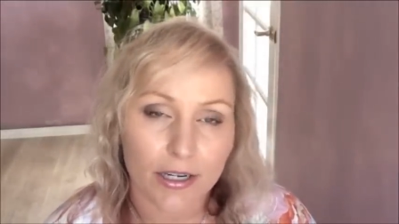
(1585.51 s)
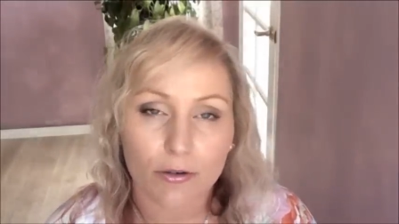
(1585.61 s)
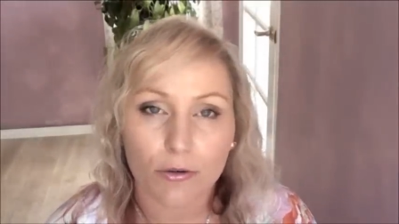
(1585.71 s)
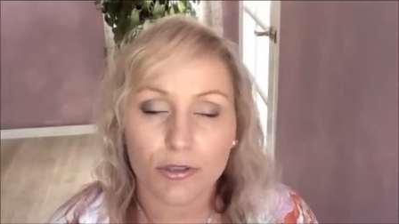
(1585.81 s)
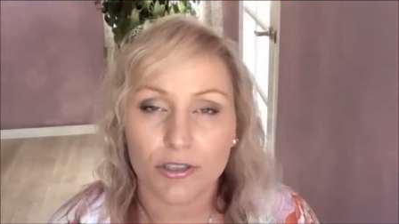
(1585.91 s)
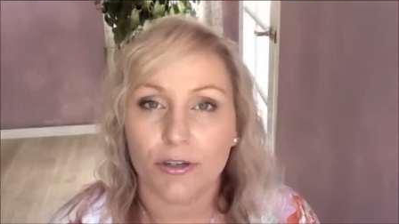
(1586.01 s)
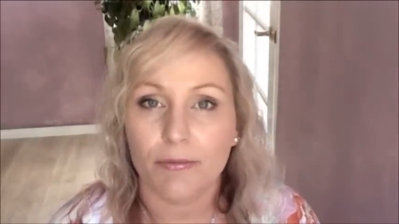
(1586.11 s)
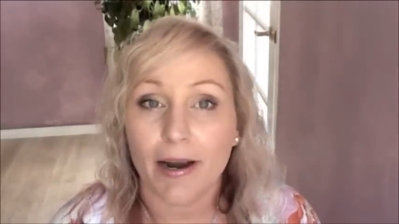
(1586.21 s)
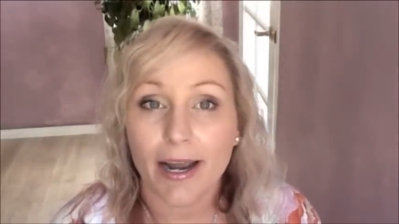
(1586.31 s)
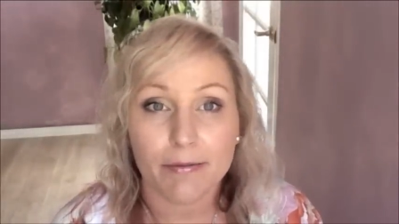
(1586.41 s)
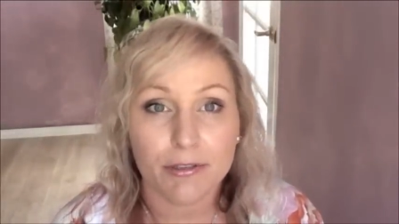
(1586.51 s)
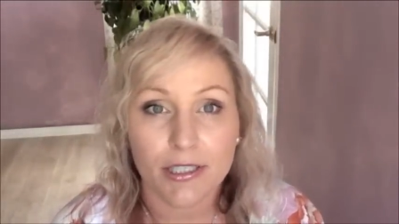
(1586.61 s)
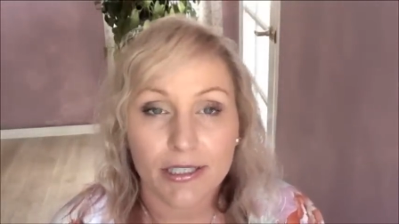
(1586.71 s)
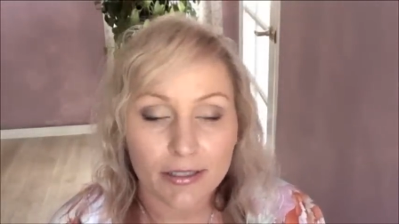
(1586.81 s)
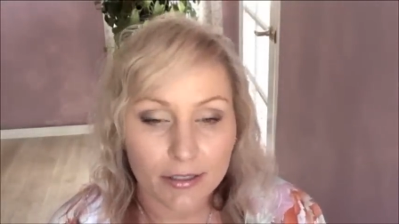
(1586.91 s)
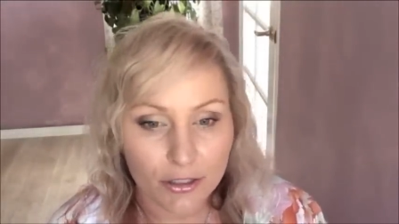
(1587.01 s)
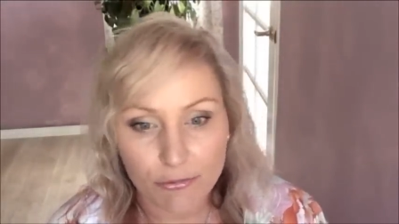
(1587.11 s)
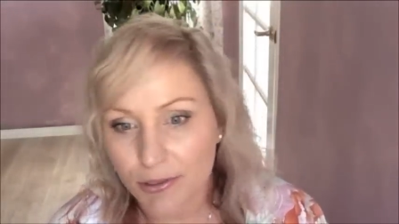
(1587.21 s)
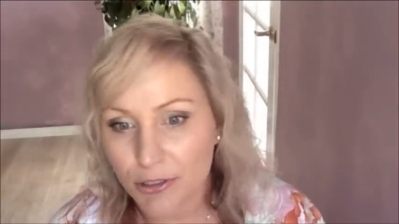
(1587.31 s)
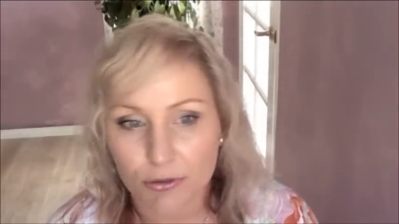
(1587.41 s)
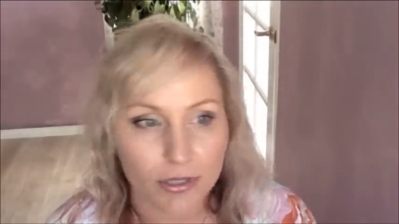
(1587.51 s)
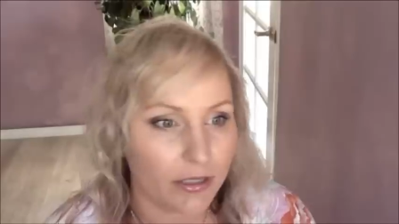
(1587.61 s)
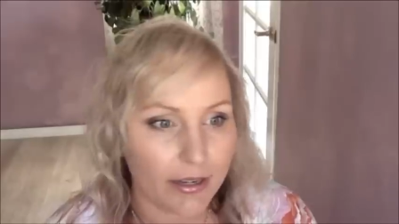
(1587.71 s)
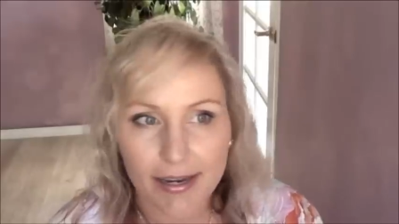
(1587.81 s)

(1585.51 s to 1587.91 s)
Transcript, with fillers: And also perhaps you've been doing